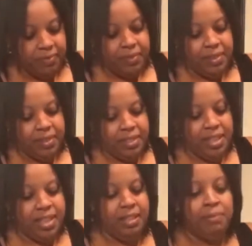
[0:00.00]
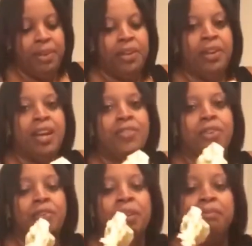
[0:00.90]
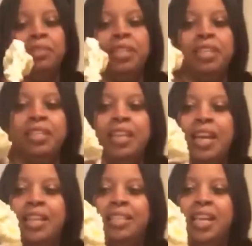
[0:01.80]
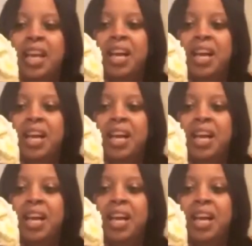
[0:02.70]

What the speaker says: See, the butter and the cream cheese has